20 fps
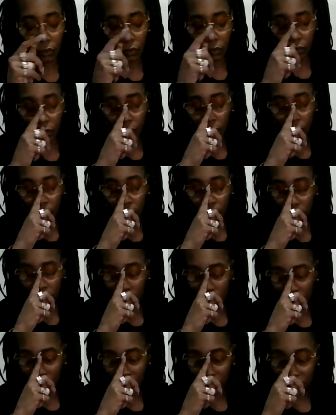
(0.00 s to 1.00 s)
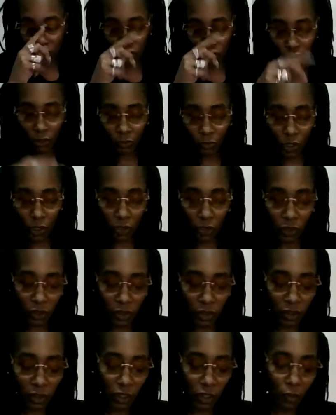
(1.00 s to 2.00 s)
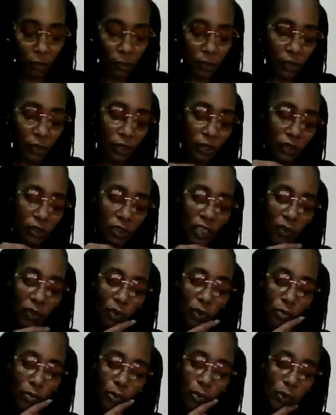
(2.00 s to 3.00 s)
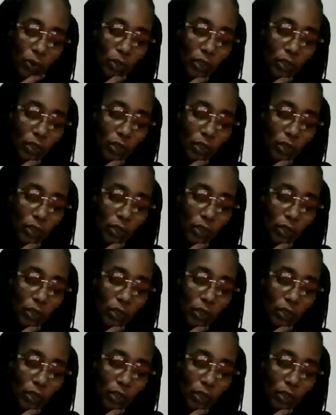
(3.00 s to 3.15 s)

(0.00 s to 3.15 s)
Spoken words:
Somebody drank all of this up because they were bored.